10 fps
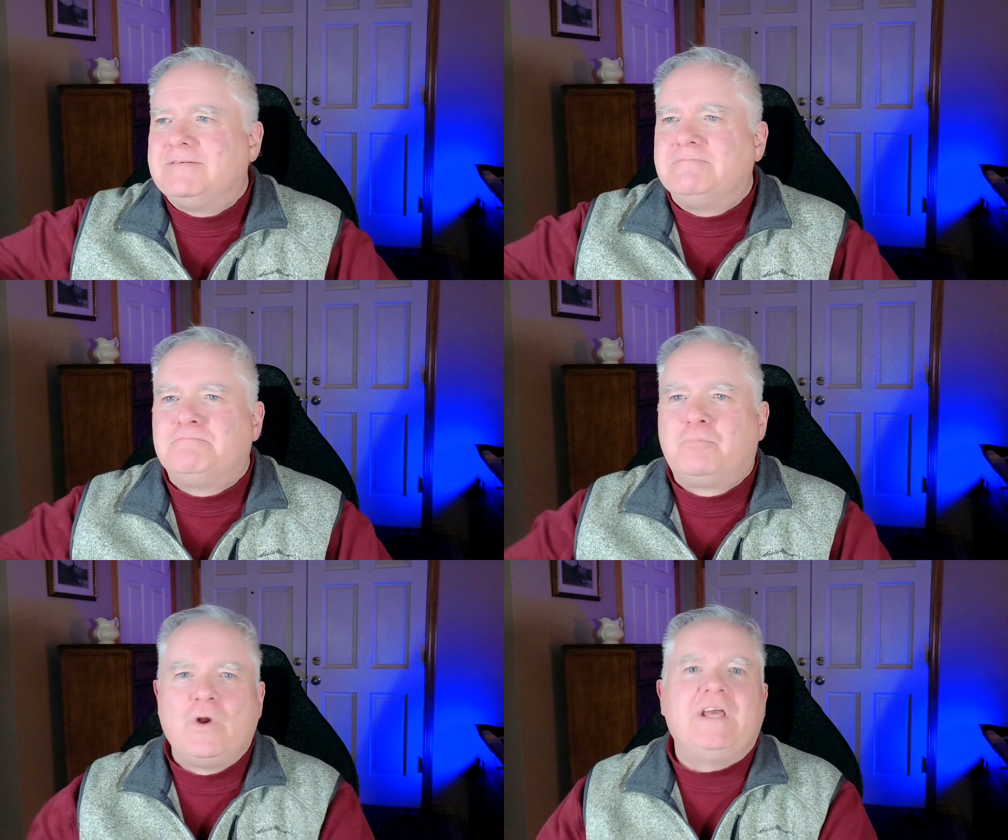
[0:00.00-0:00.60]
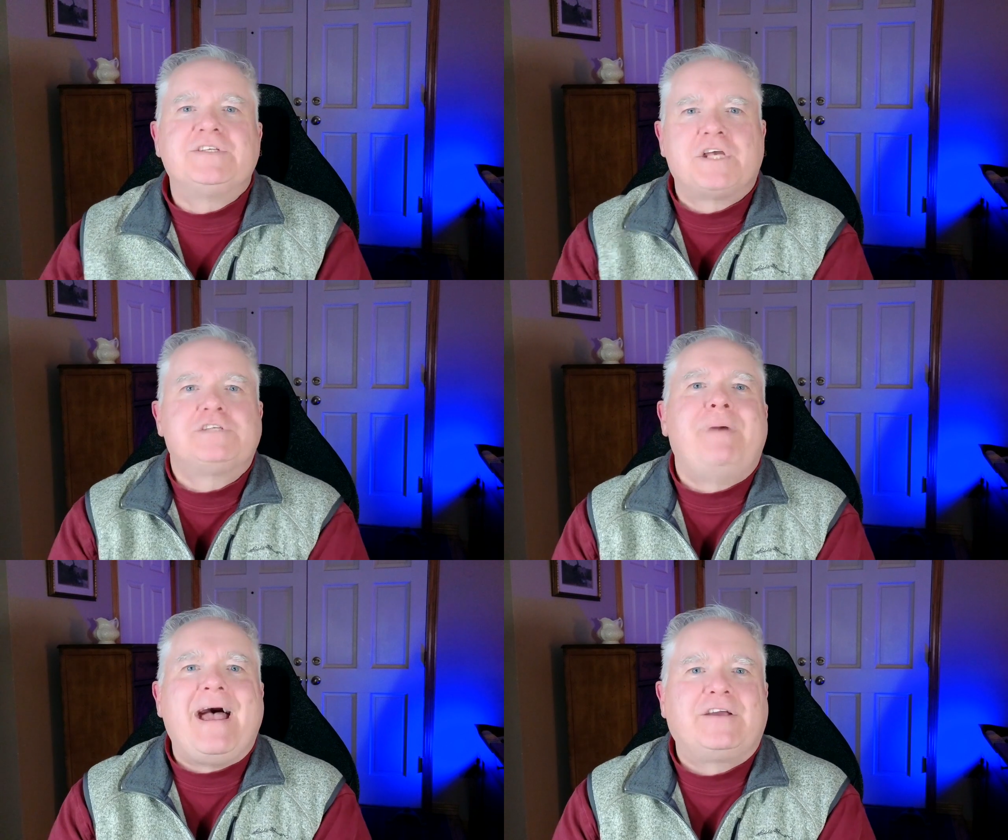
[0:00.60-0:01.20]
brings us
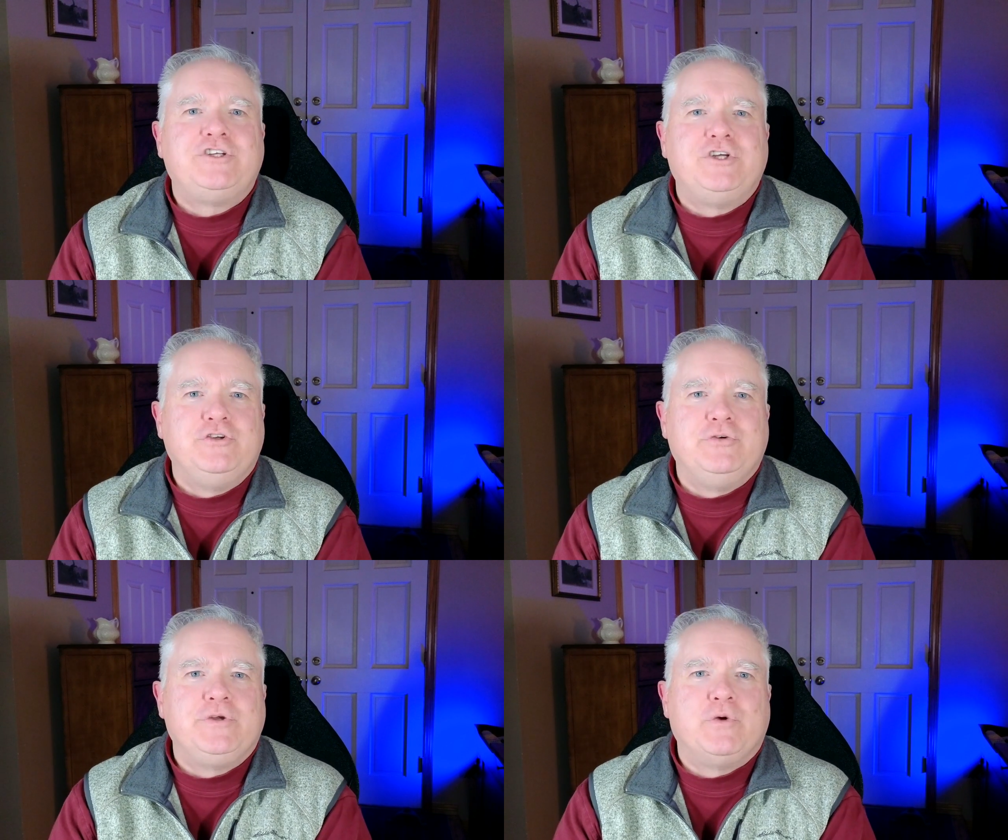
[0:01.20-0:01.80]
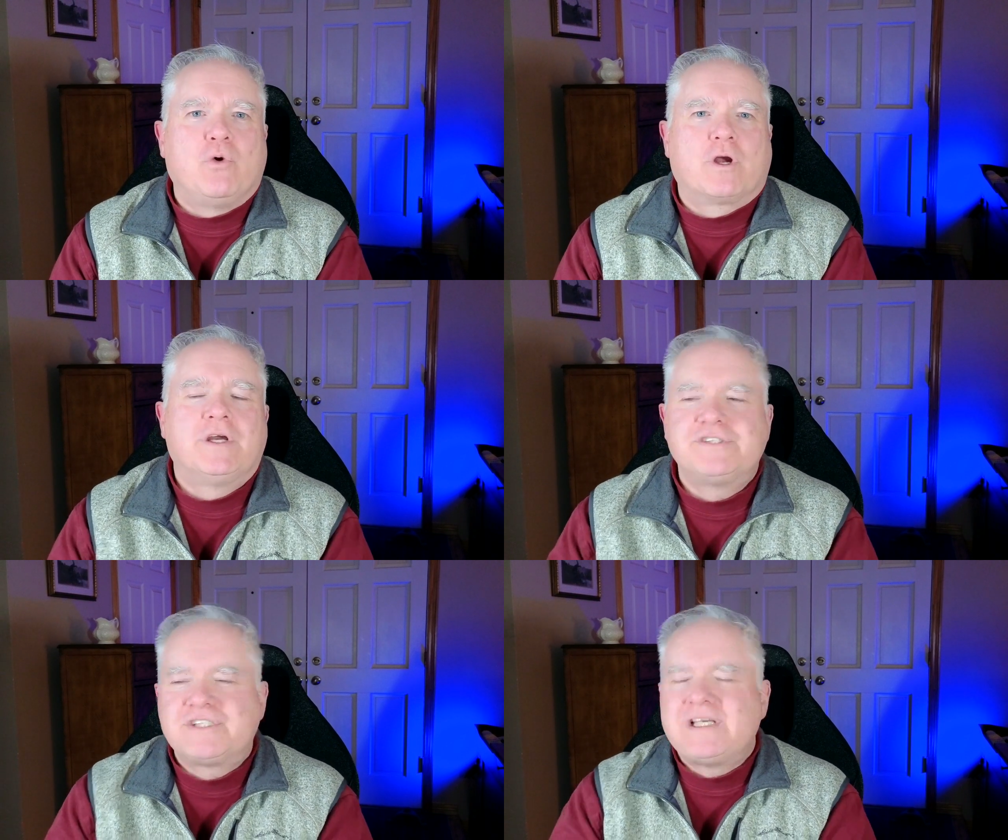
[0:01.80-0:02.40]
back to New York.
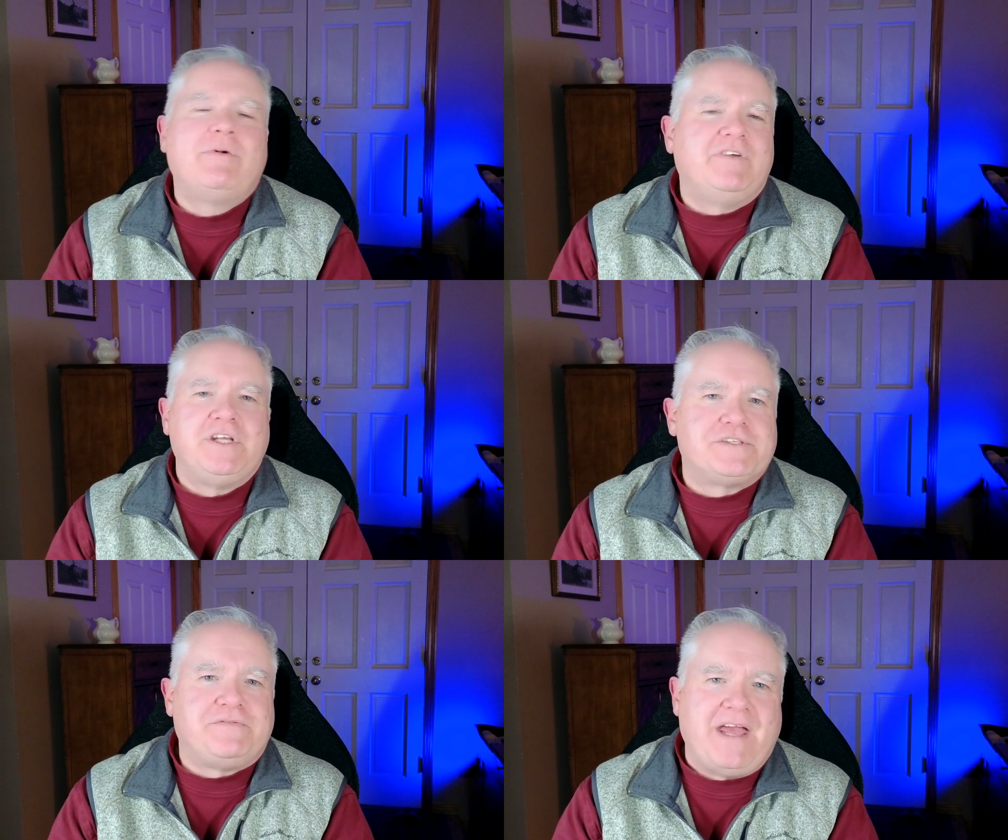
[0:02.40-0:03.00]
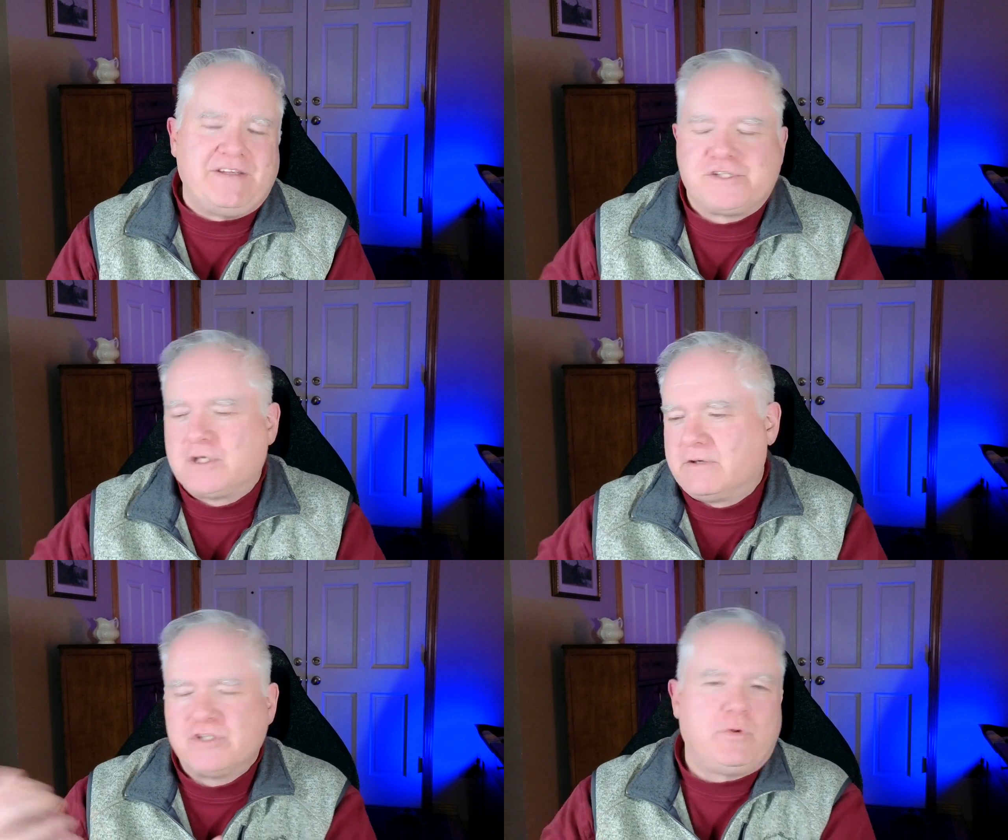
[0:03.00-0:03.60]
Some of it is fan
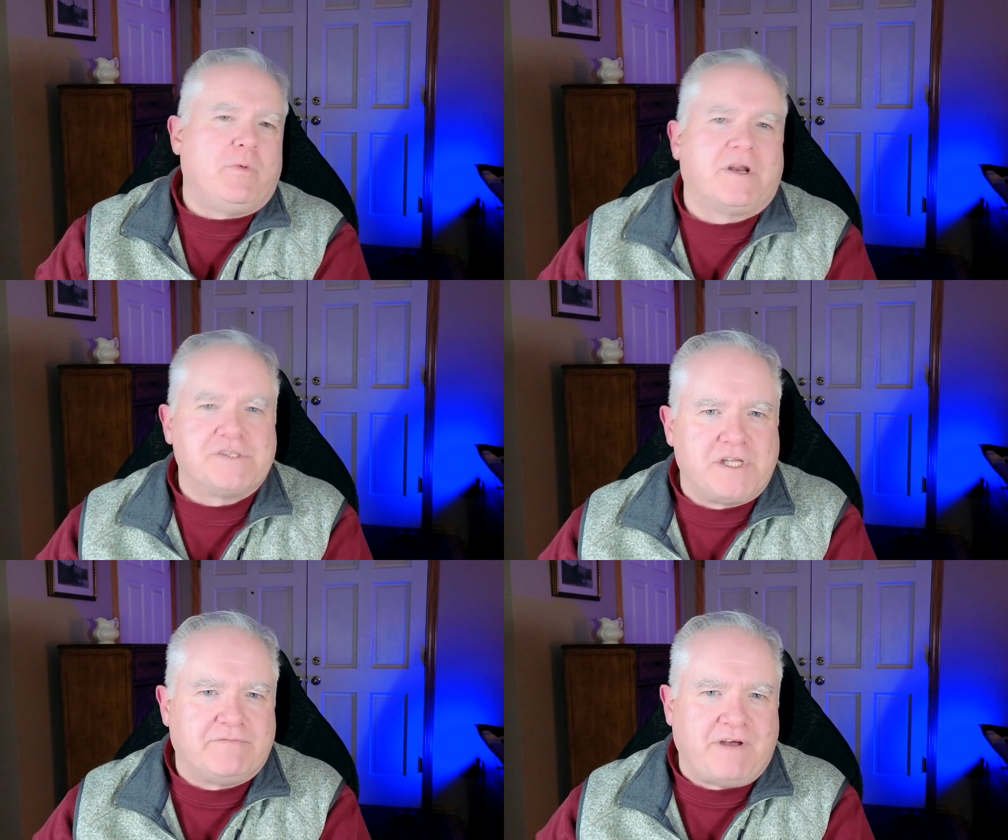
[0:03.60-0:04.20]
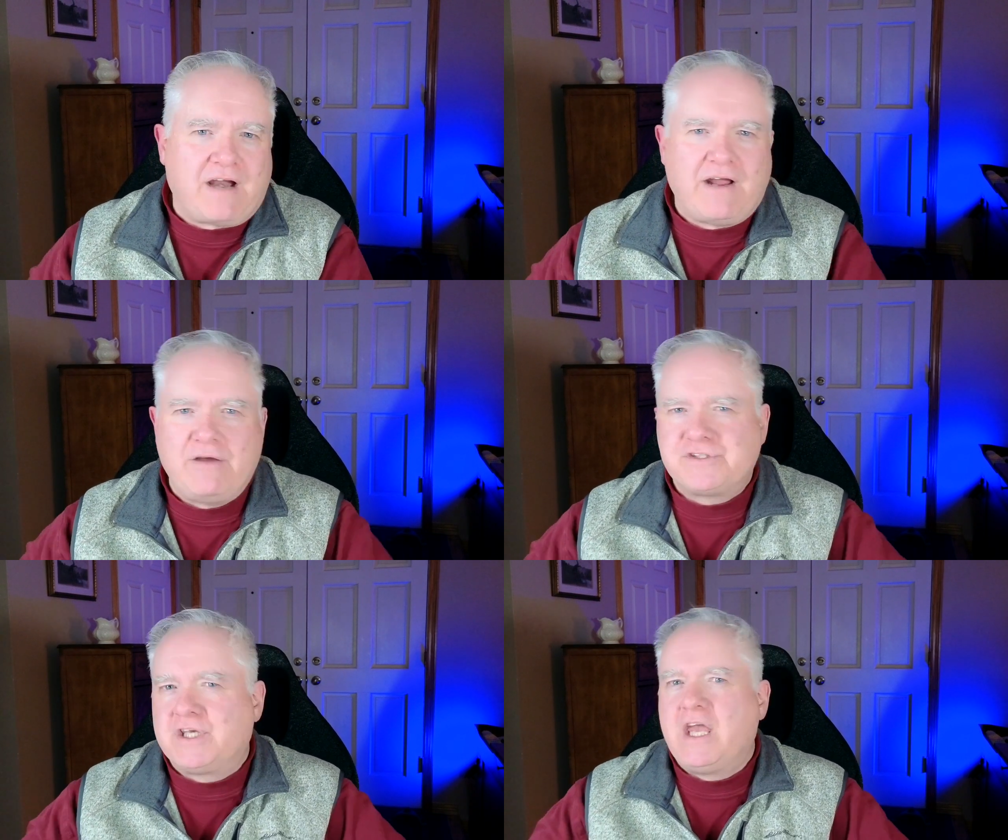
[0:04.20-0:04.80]
service. We want to see the
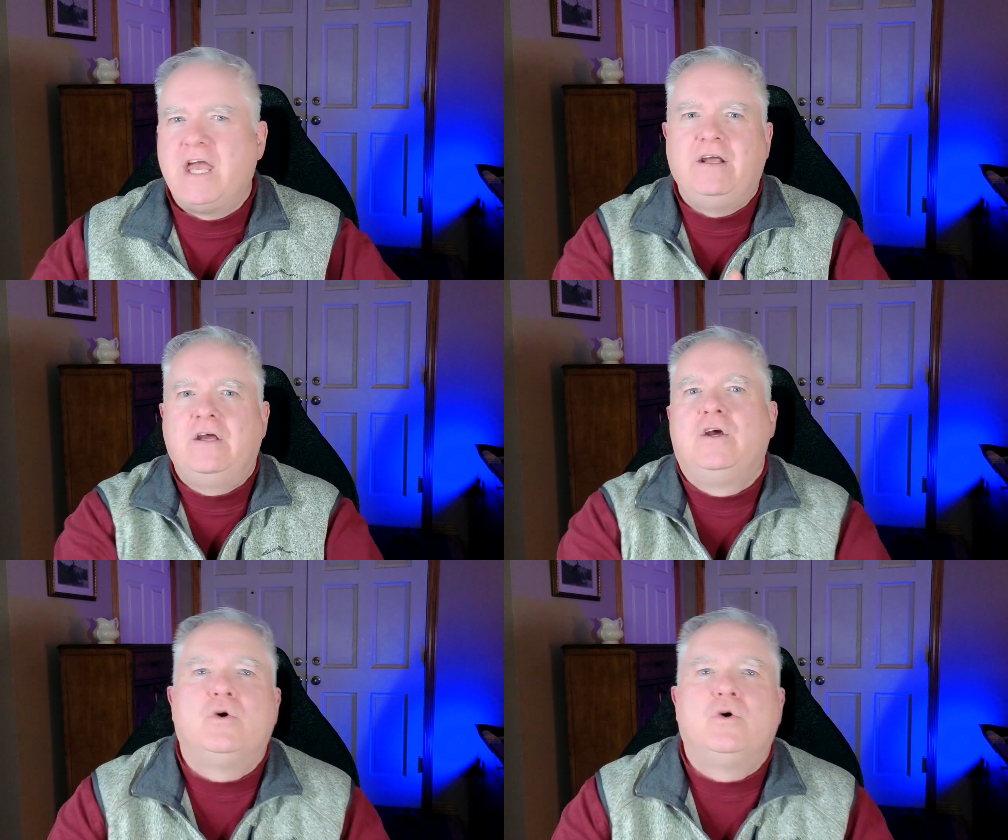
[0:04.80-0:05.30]
firehouse again.